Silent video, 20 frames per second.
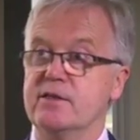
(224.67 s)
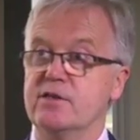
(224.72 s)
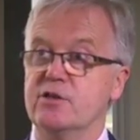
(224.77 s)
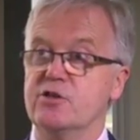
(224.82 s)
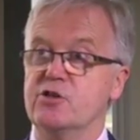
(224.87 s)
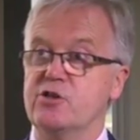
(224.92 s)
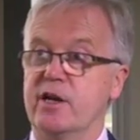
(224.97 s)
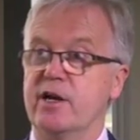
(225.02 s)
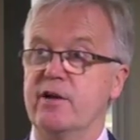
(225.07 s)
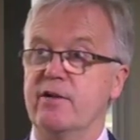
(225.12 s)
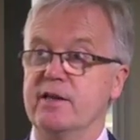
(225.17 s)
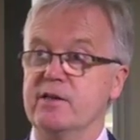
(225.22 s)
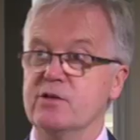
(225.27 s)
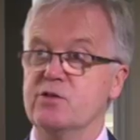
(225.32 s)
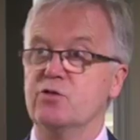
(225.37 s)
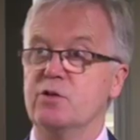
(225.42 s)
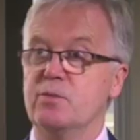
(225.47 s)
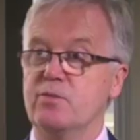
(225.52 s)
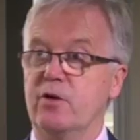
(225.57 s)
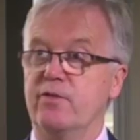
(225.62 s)
to generate the
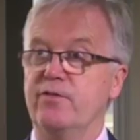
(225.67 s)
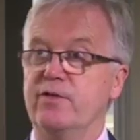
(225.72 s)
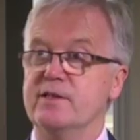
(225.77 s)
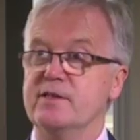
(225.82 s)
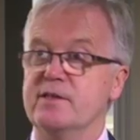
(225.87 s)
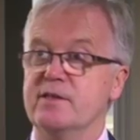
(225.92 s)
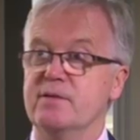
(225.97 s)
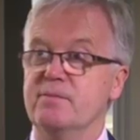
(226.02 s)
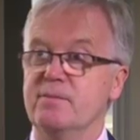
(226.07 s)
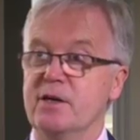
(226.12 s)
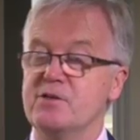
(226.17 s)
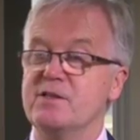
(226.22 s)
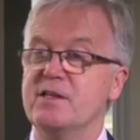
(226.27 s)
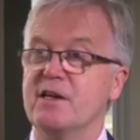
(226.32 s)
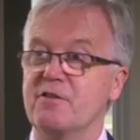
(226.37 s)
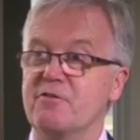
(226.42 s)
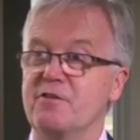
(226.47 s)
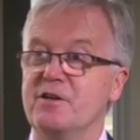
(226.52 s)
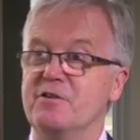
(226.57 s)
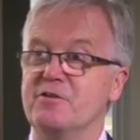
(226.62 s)
sort of profits that most
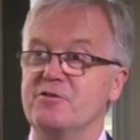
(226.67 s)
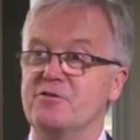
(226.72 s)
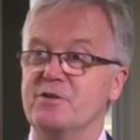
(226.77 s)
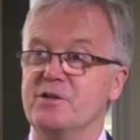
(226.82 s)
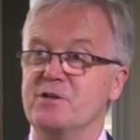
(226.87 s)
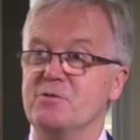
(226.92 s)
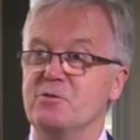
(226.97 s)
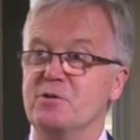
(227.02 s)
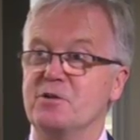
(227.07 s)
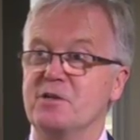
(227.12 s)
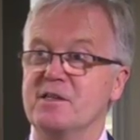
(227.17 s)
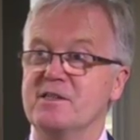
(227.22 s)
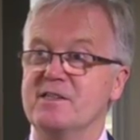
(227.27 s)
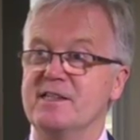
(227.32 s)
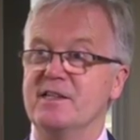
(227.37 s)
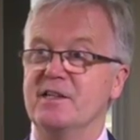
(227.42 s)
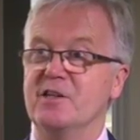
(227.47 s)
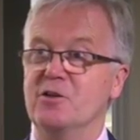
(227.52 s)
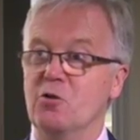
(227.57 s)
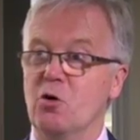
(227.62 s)
other industries would
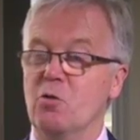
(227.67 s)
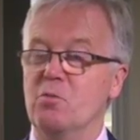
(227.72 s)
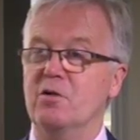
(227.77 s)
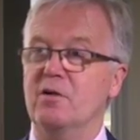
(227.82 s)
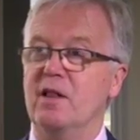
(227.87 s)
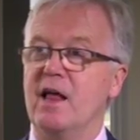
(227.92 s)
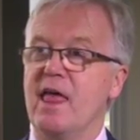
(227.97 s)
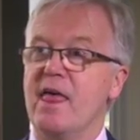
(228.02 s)
consider normal.